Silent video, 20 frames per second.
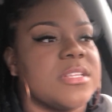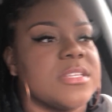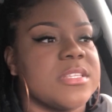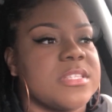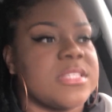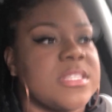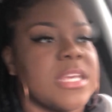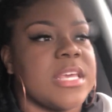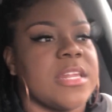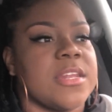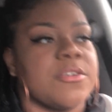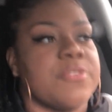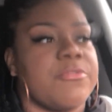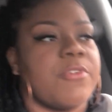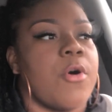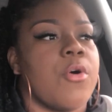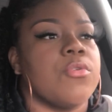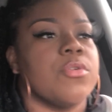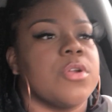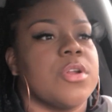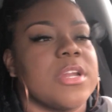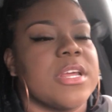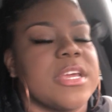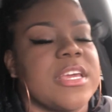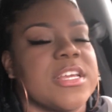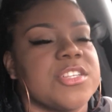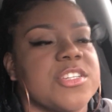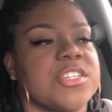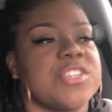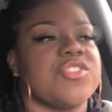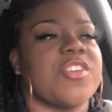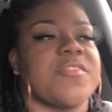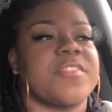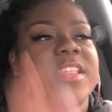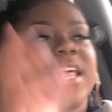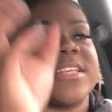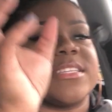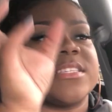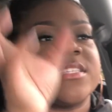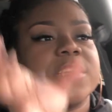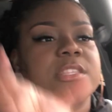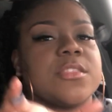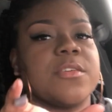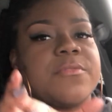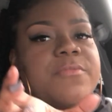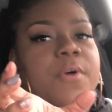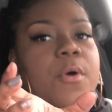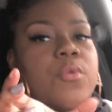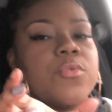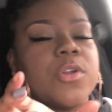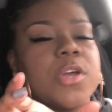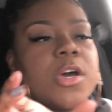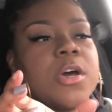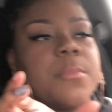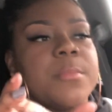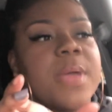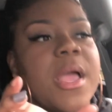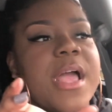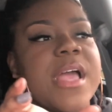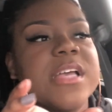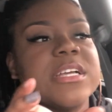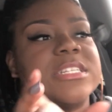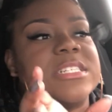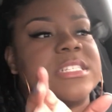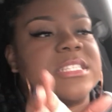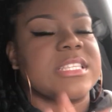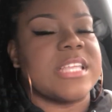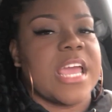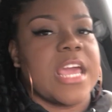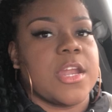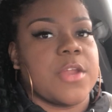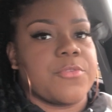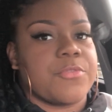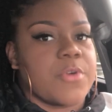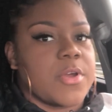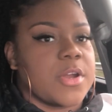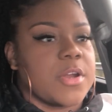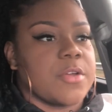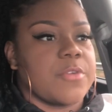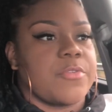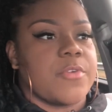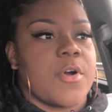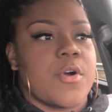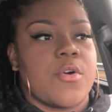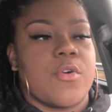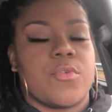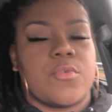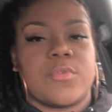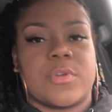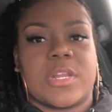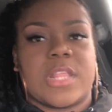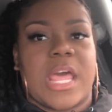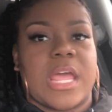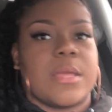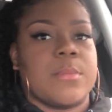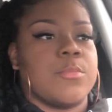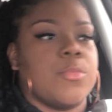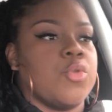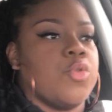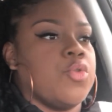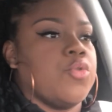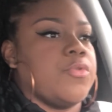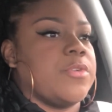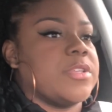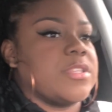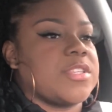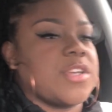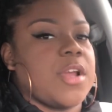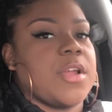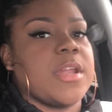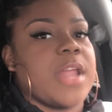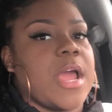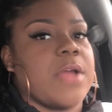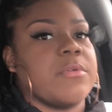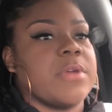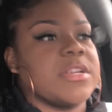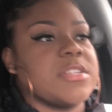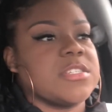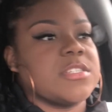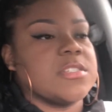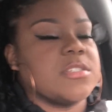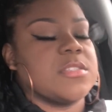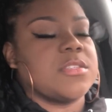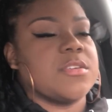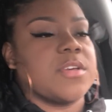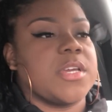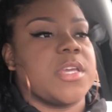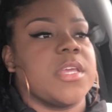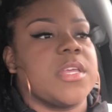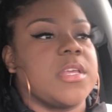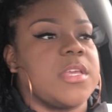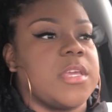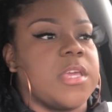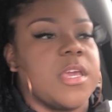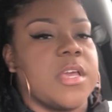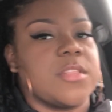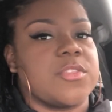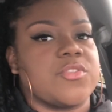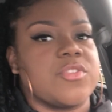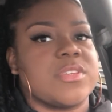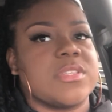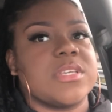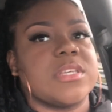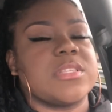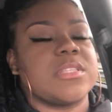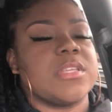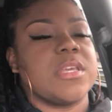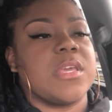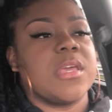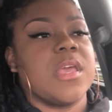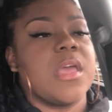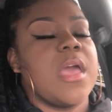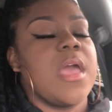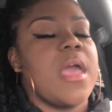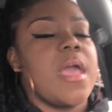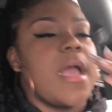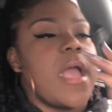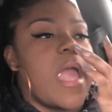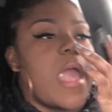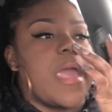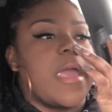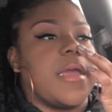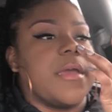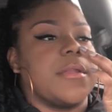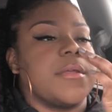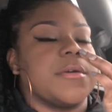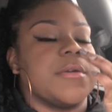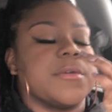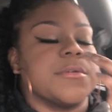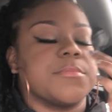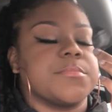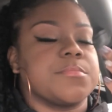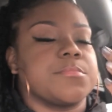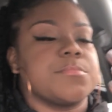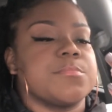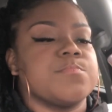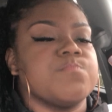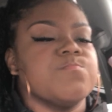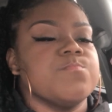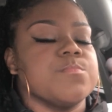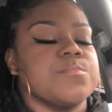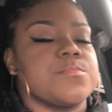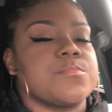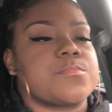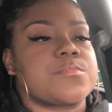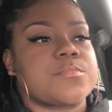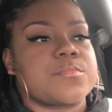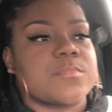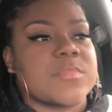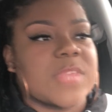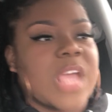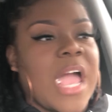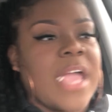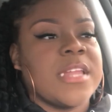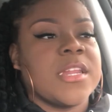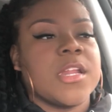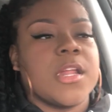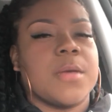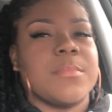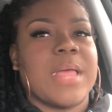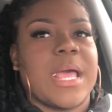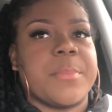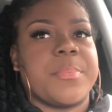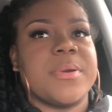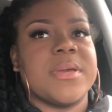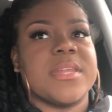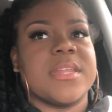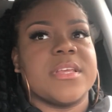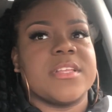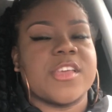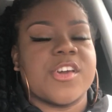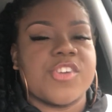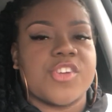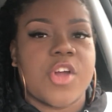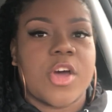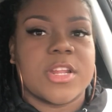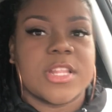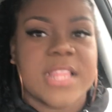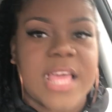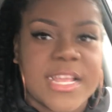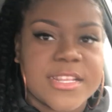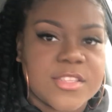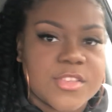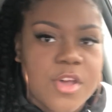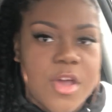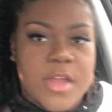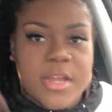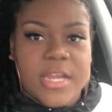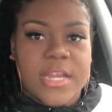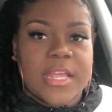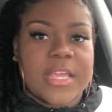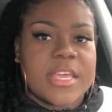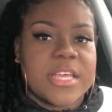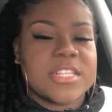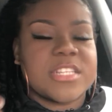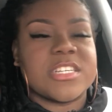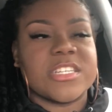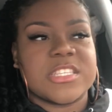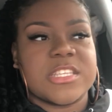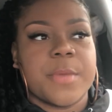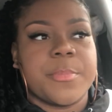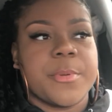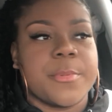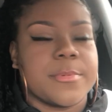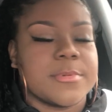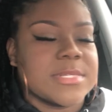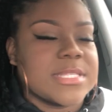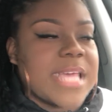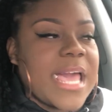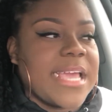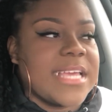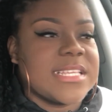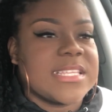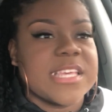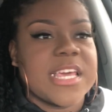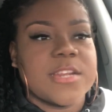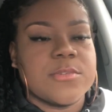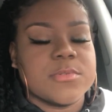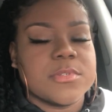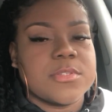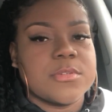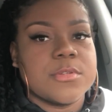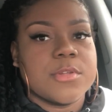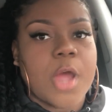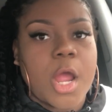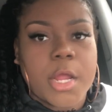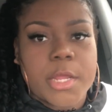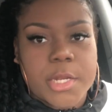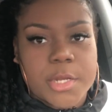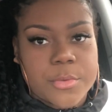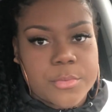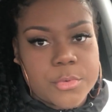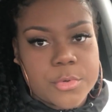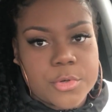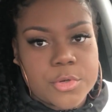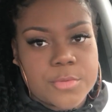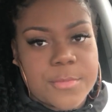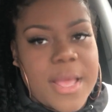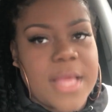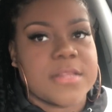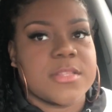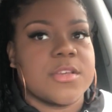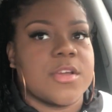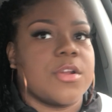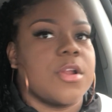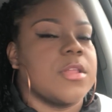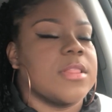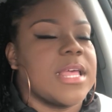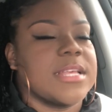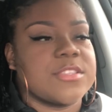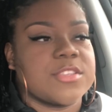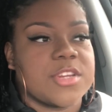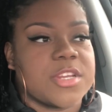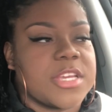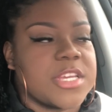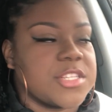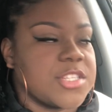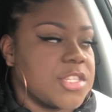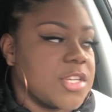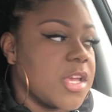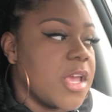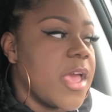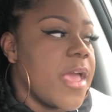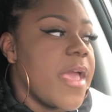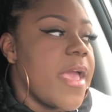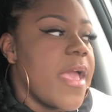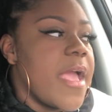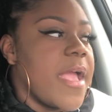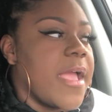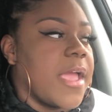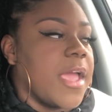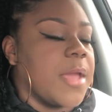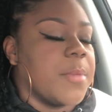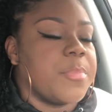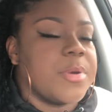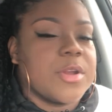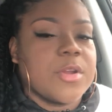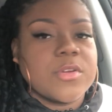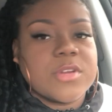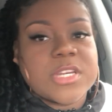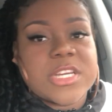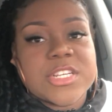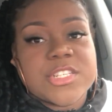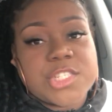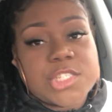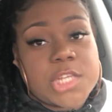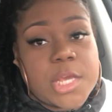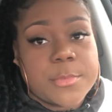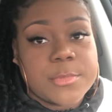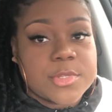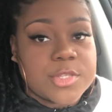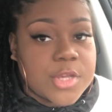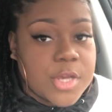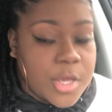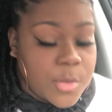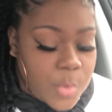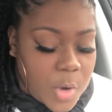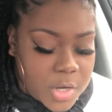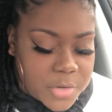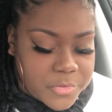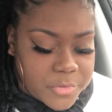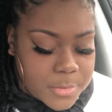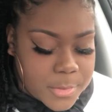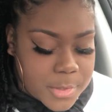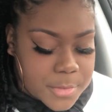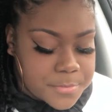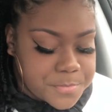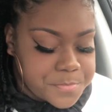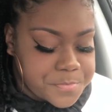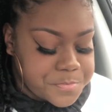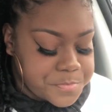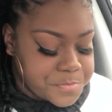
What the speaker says: sitting the phone on the kitchen, because you have to like sit the phone up and stand in front of the phone, like move in certain directions so it can get a 360. And I ended up like turning all the lights on in the kitchen, because some people was like, it said it was too dark in the room. I had to turn all the lights on the kitchen and put it on the kitchen table, so it worked for me.